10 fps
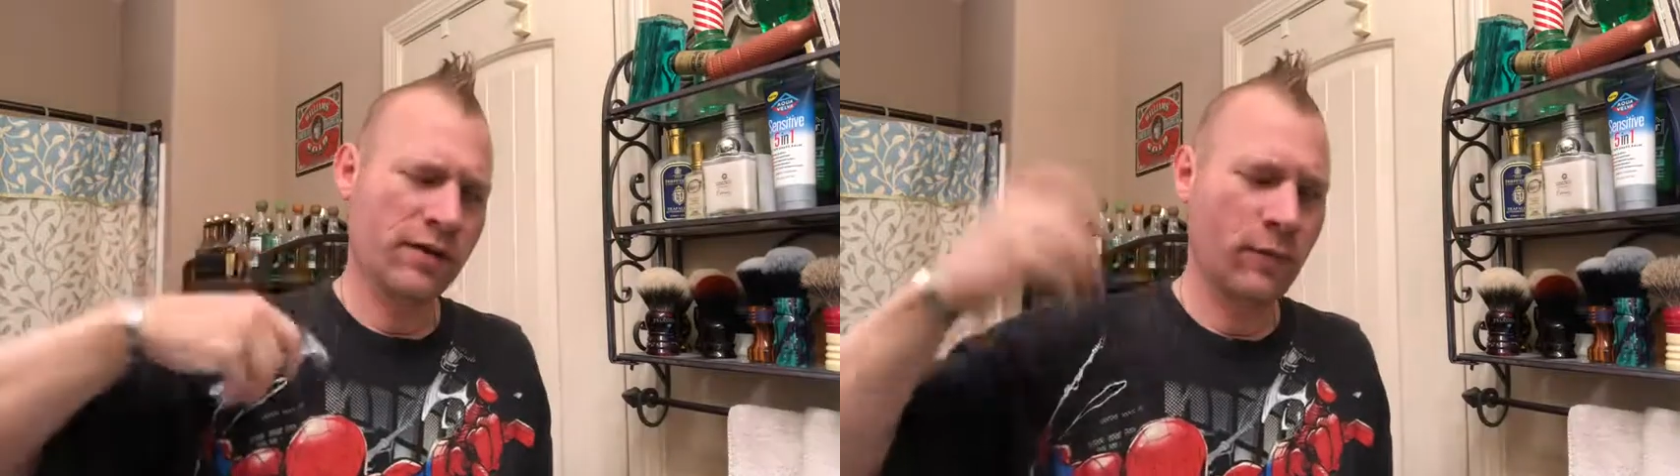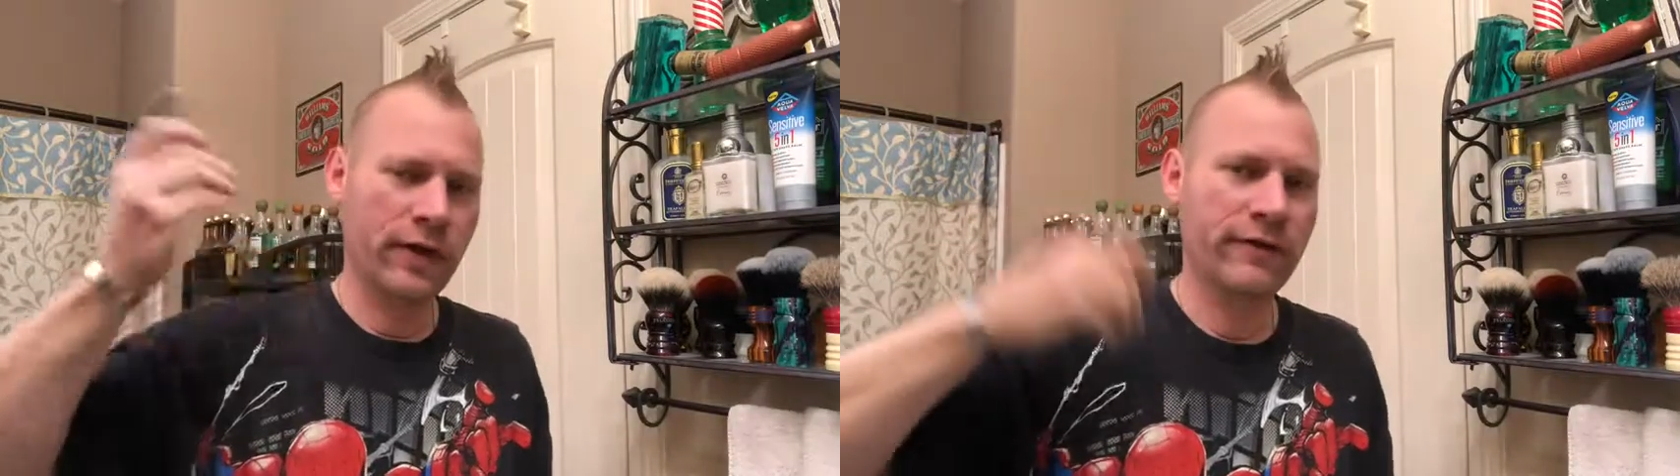
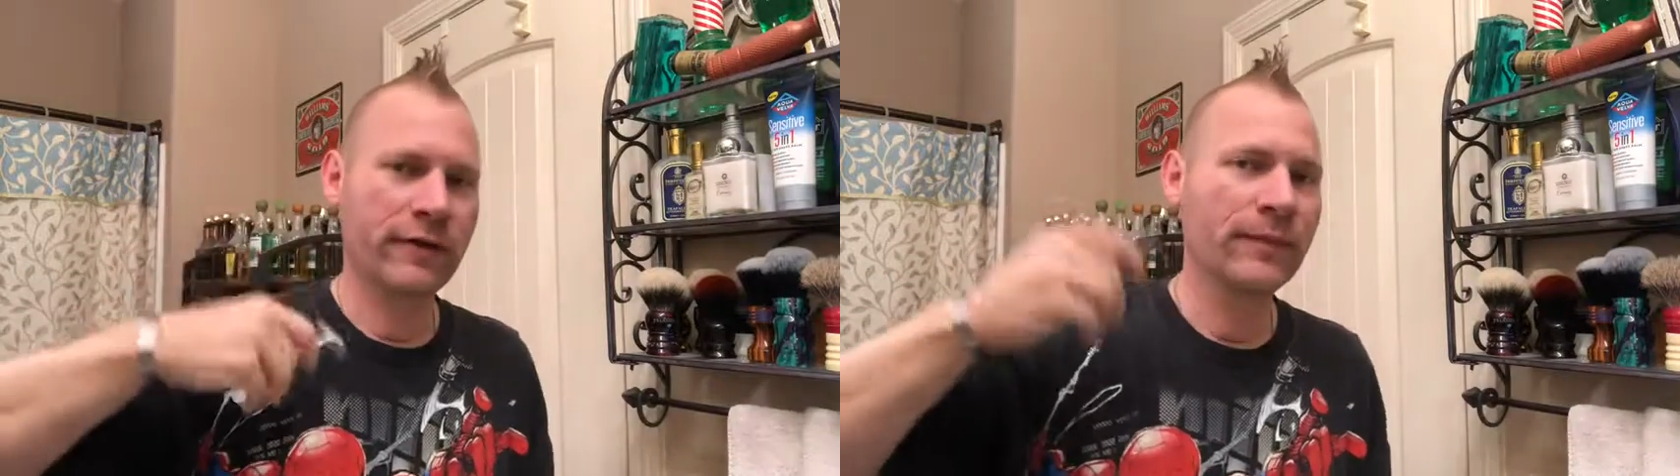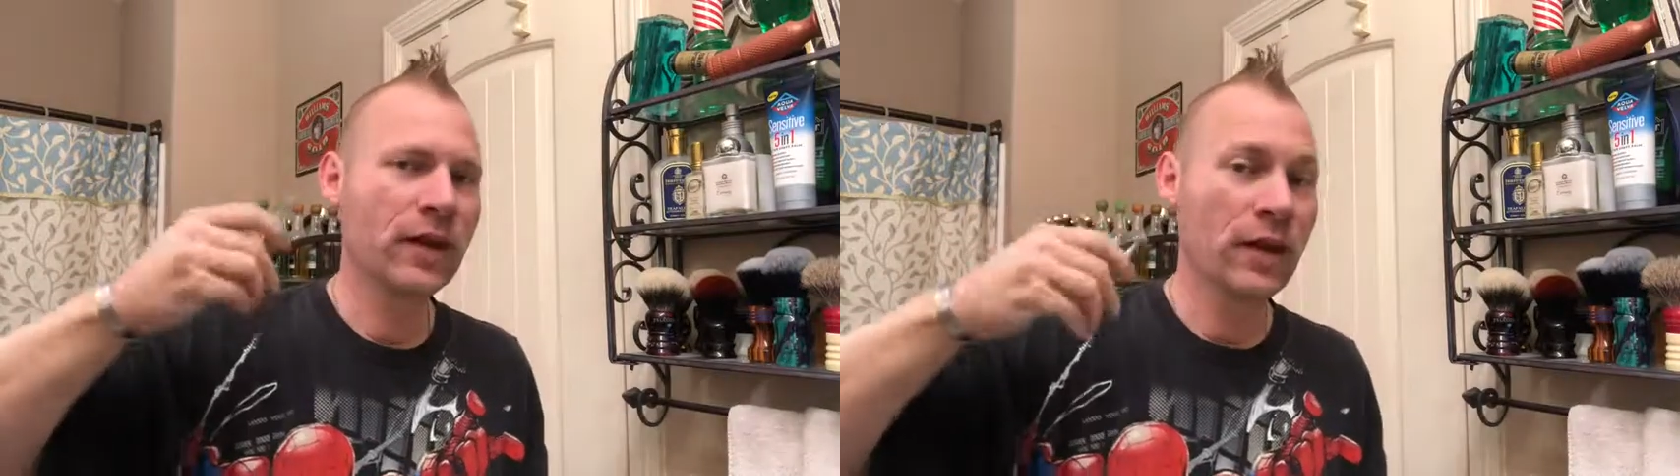
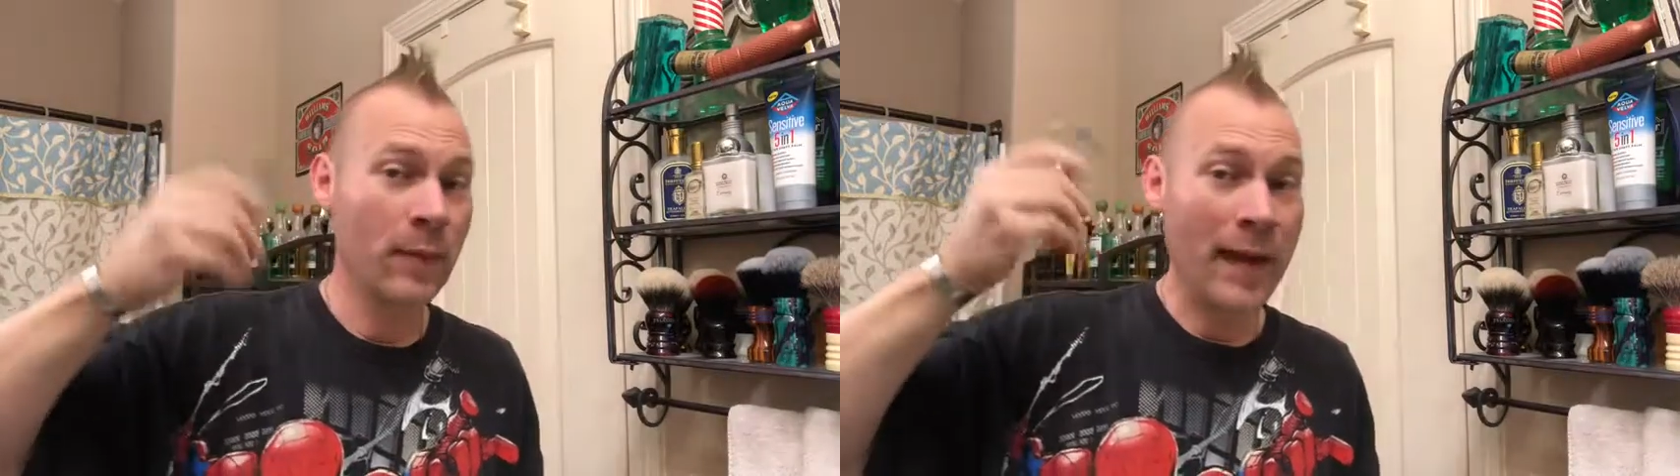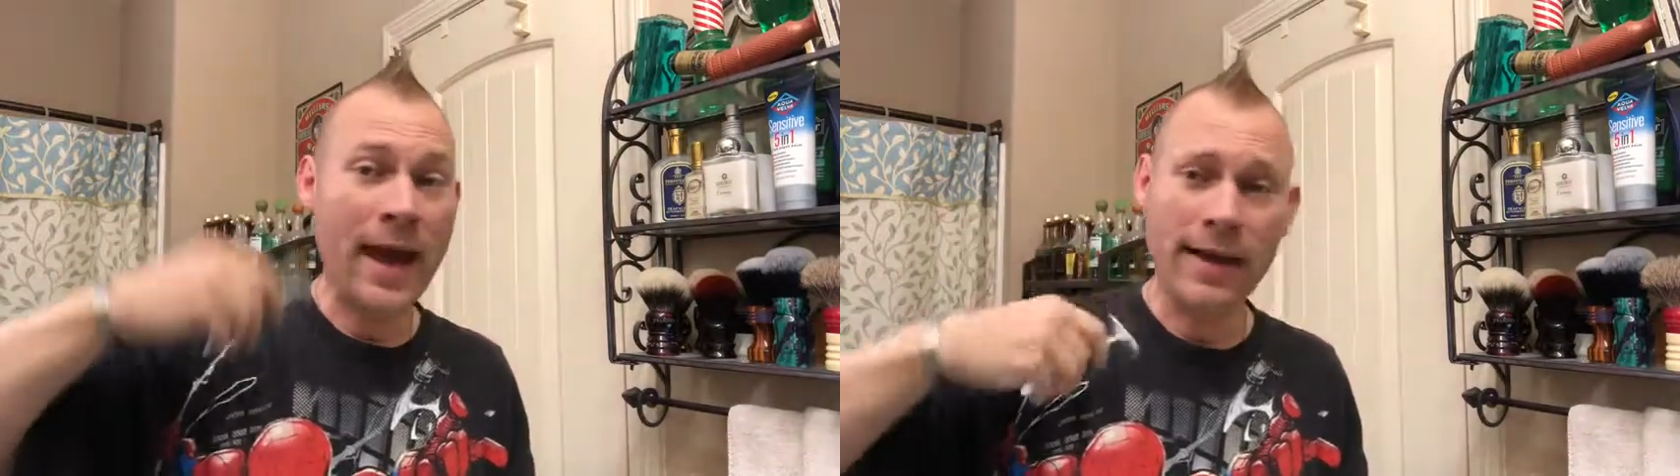whatever,
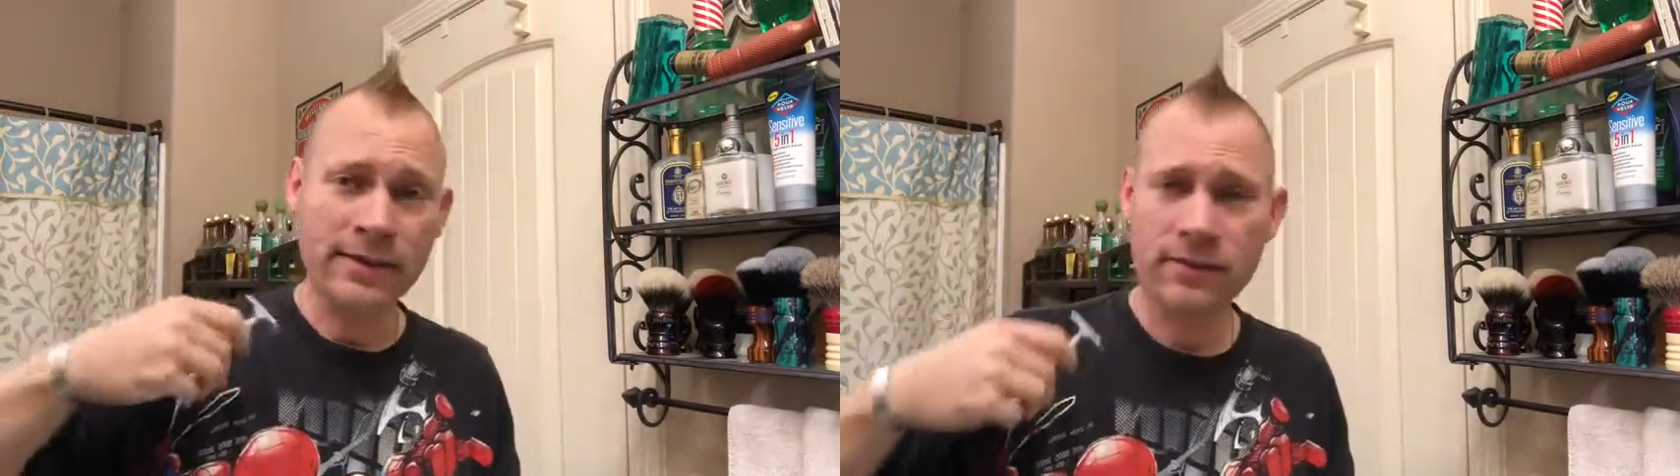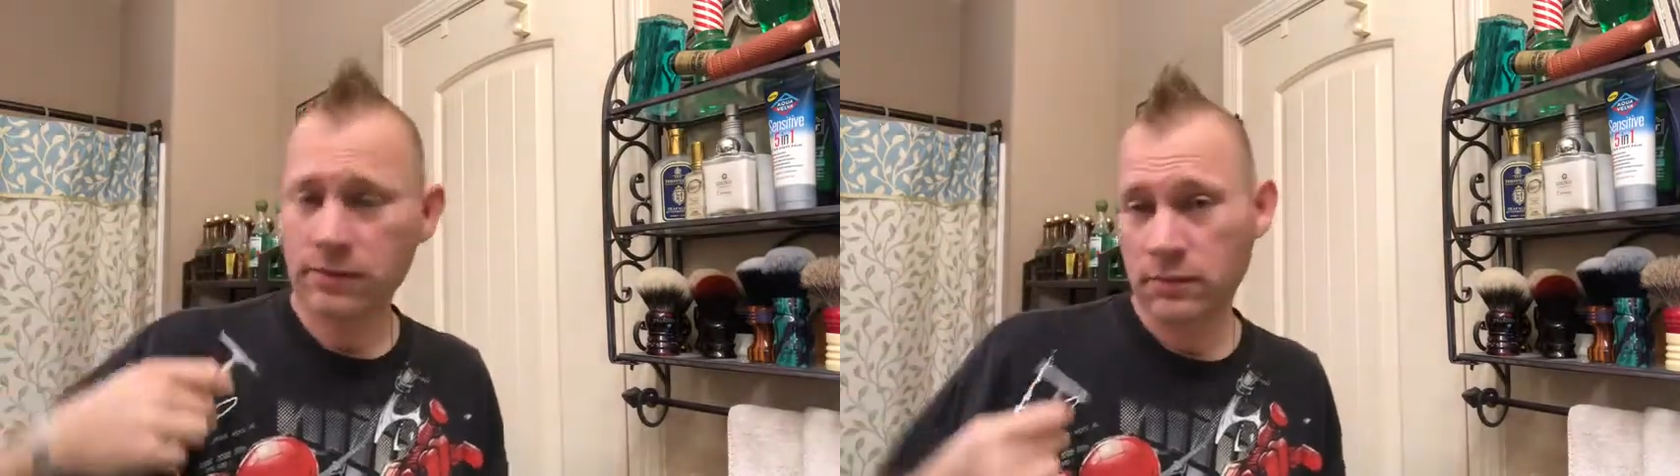
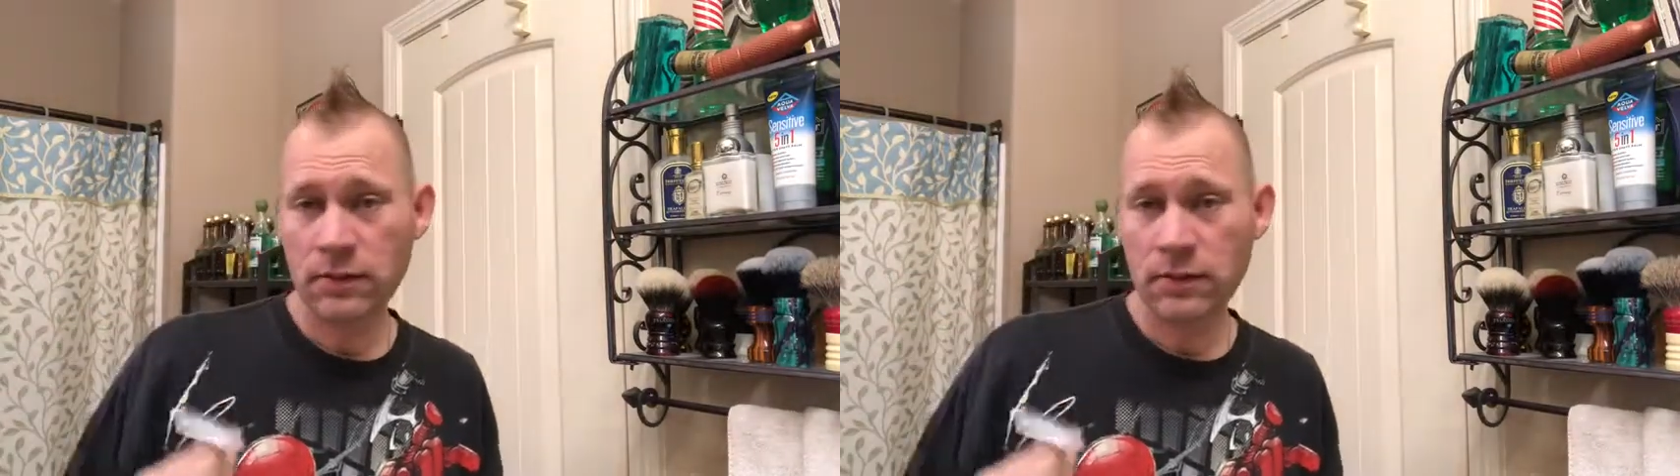pass.